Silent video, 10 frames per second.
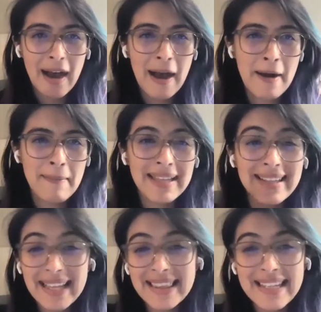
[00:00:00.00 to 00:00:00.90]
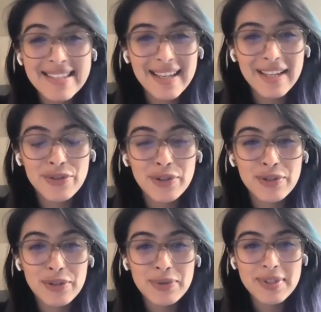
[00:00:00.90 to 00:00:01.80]
Um, and like Lisa
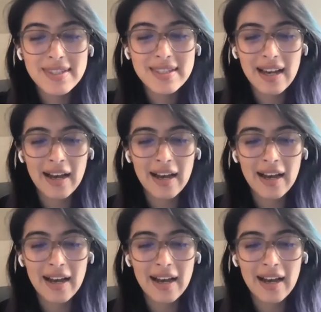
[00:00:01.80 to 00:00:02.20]
introduced,